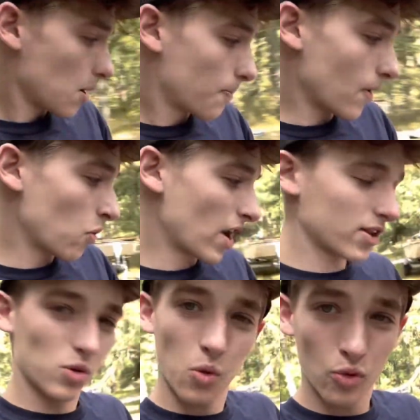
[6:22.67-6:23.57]
but what I
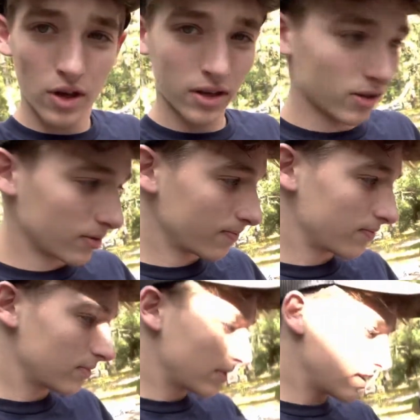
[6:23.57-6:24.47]
don't like
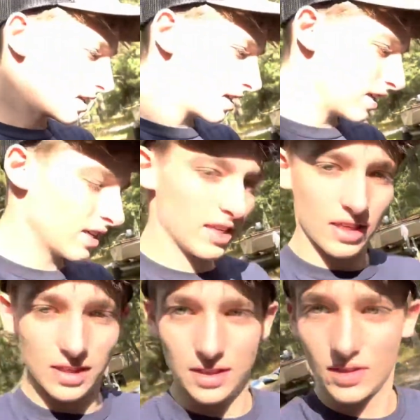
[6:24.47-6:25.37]

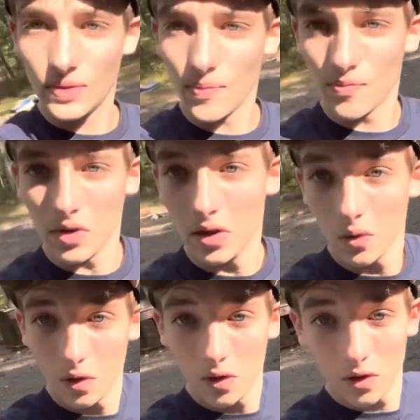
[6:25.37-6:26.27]
is
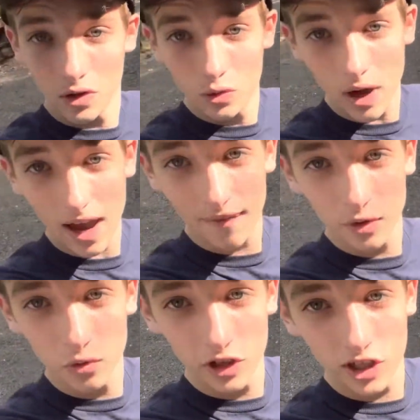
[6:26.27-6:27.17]
you have to
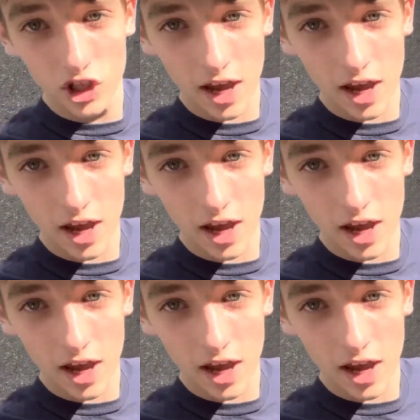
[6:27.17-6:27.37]
rejet